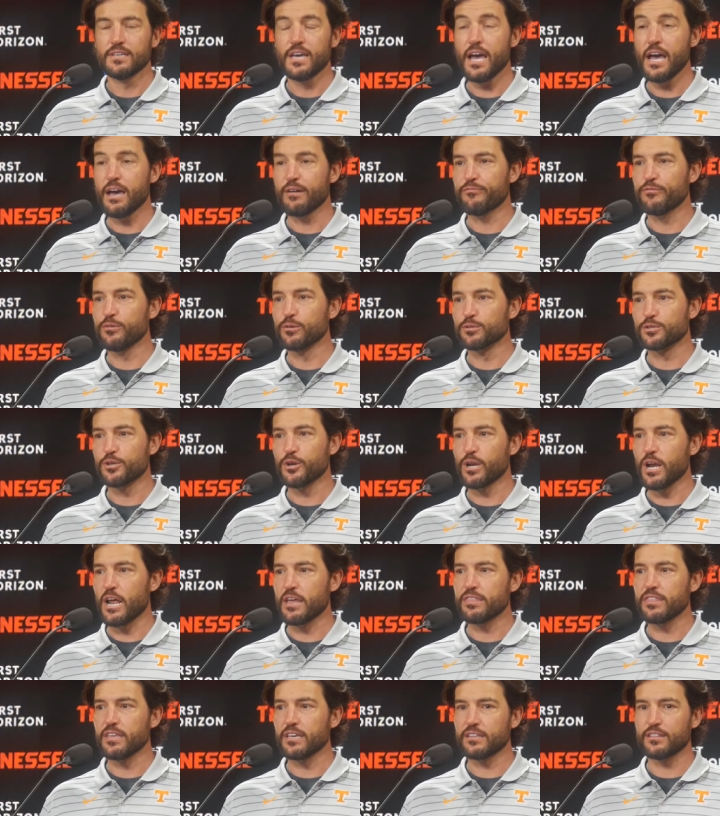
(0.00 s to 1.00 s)
Yeah, it feels good.
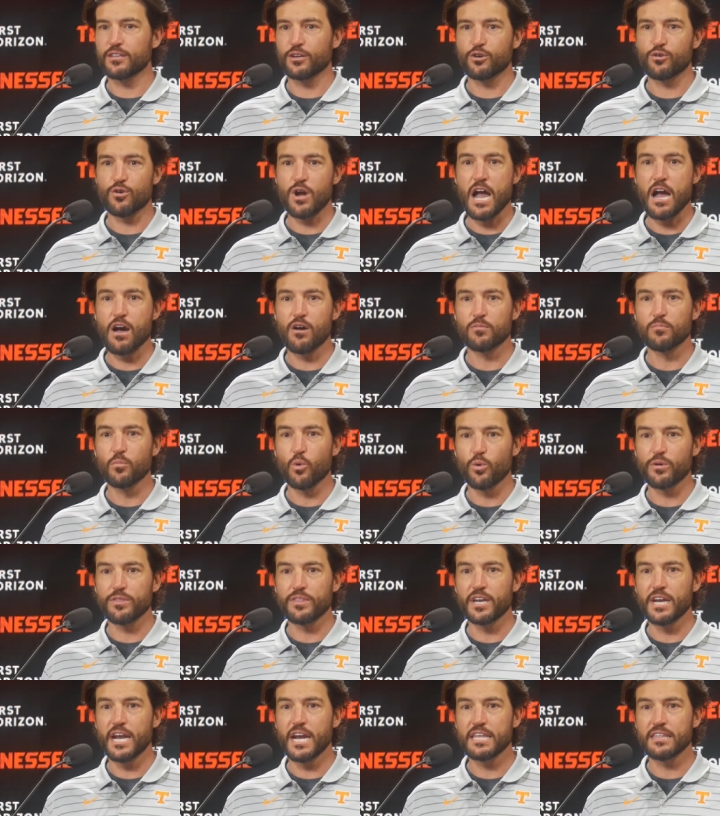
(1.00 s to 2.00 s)
I think the crowd
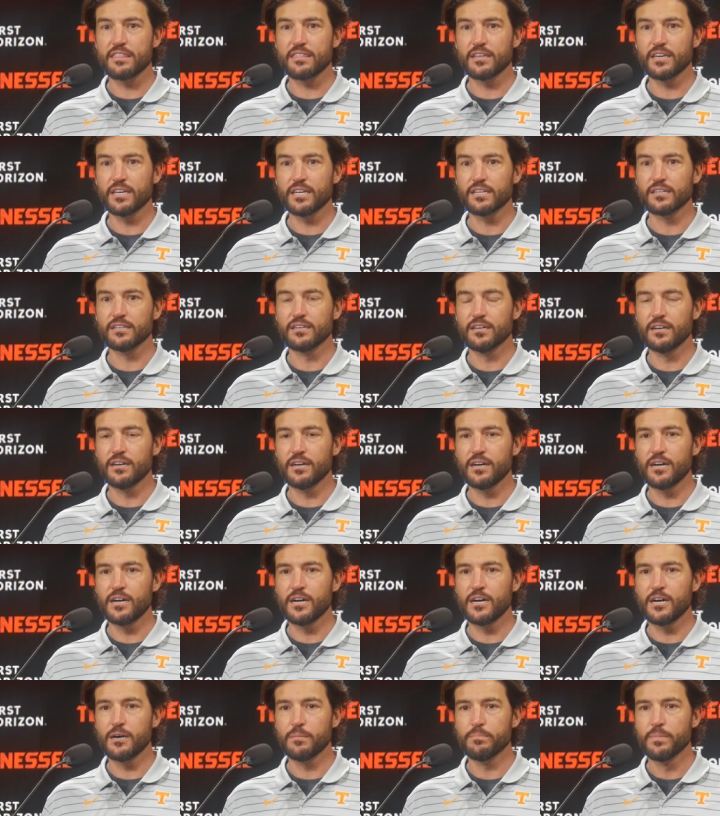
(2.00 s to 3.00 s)
more than anything.
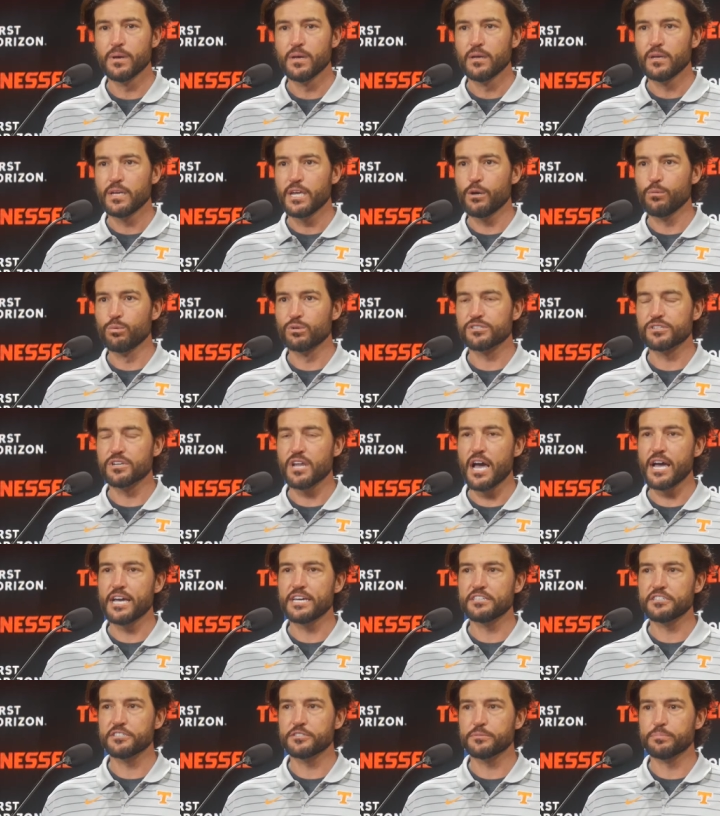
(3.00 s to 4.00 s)
It was
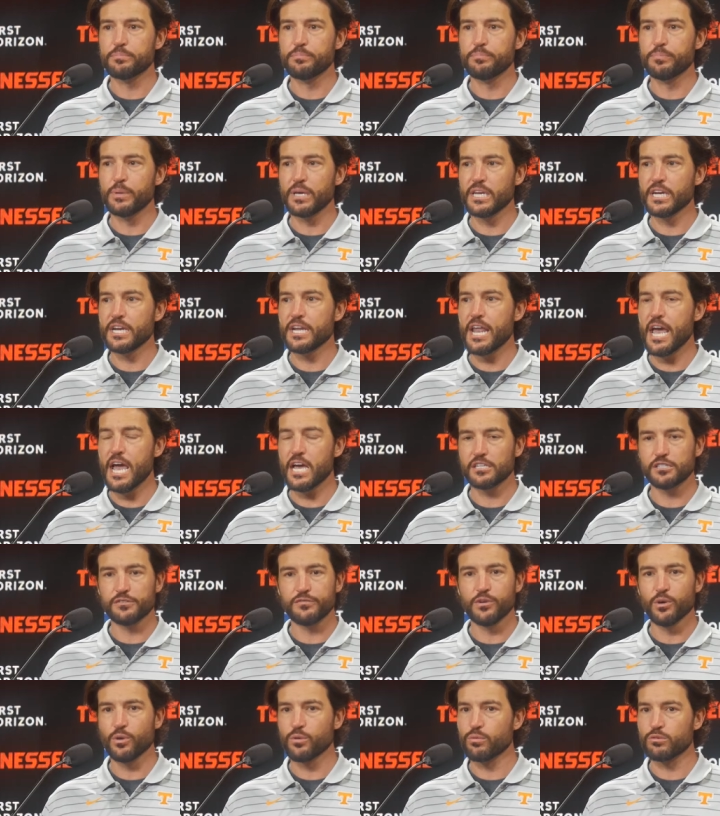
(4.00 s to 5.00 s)
nice being in
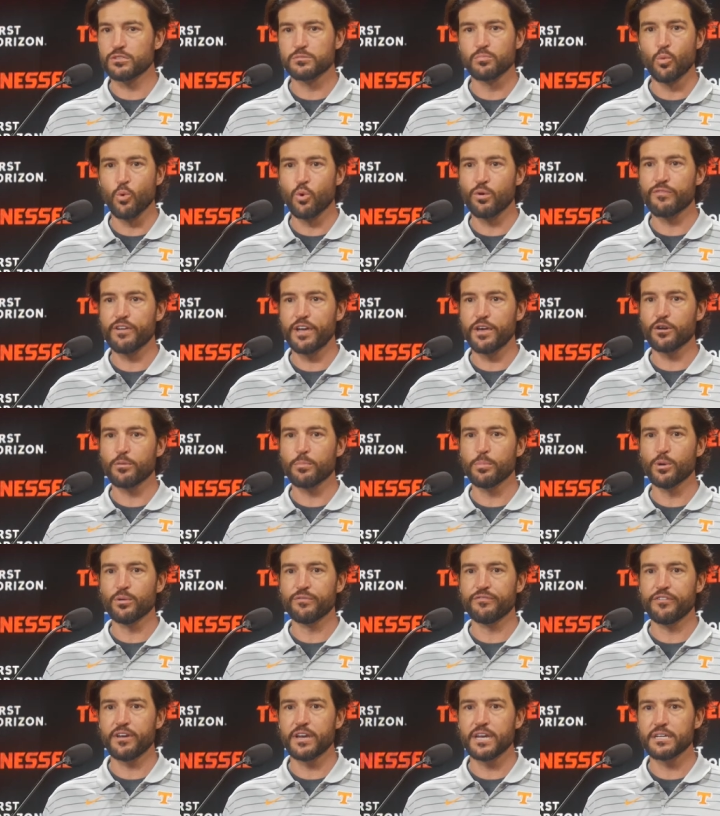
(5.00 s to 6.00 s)
Nashville. There was more
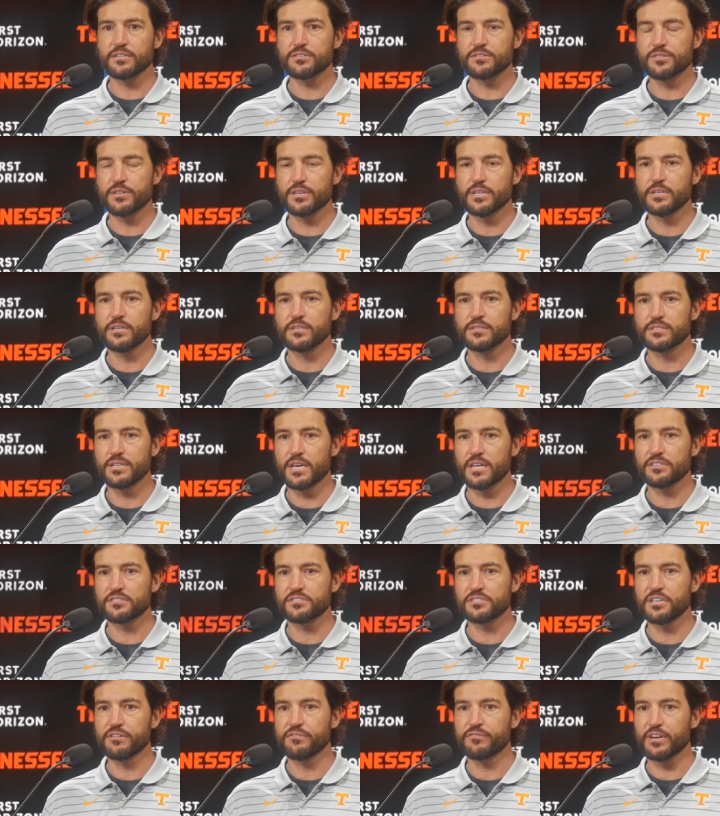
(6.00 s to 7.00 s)
Vanderbilt fans than
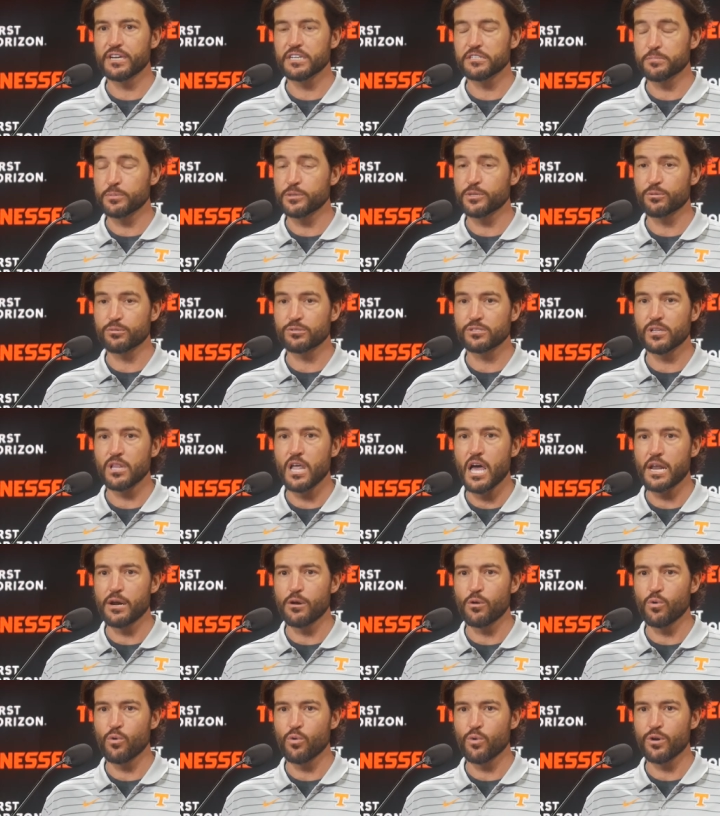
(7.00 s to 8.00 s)
Tennessee fans, but there was a
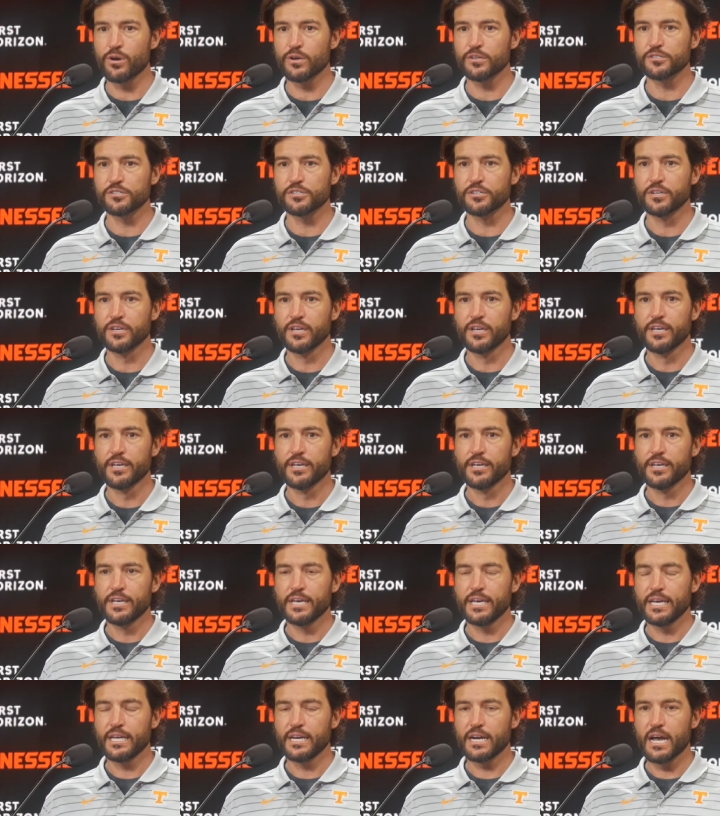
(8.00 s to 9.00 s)
lot of orange.
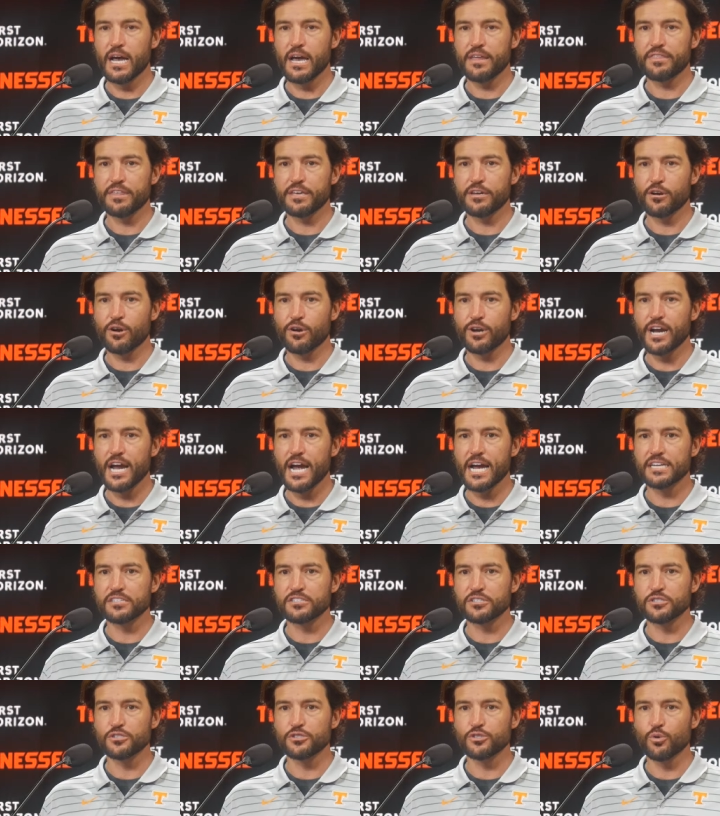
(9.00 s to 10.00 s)
And I think our
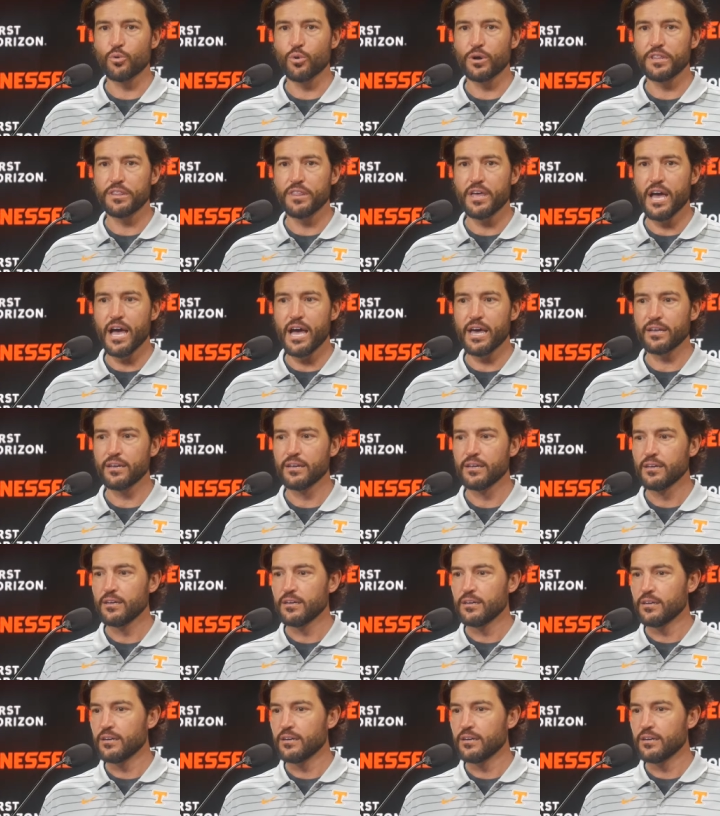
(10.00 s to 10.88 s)
guys enjoyed that.